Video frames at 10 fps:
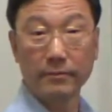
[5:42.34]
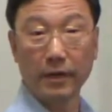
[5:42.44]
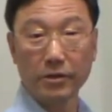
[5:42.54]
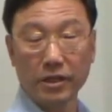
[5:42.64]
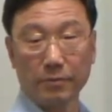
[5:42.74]

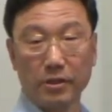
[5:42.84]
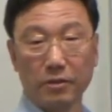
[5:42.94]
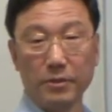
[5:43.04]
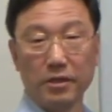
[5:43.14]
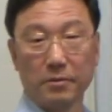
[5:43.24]
I'll stop in the
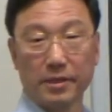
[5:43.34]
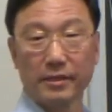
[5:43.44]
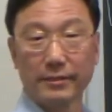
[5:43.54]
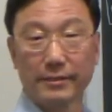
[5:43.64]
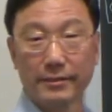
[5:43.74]
middle of the
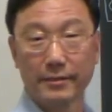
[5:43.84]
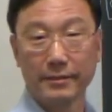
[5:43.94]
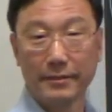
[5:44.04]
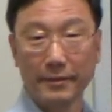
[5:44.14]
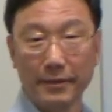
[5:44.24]
sentence.
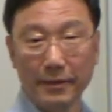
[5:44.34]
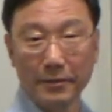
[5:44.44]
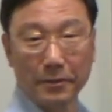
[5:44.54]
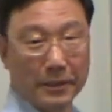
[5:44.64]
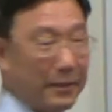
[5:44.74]

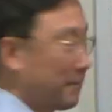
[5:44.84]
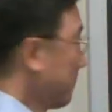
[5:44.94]
Okay.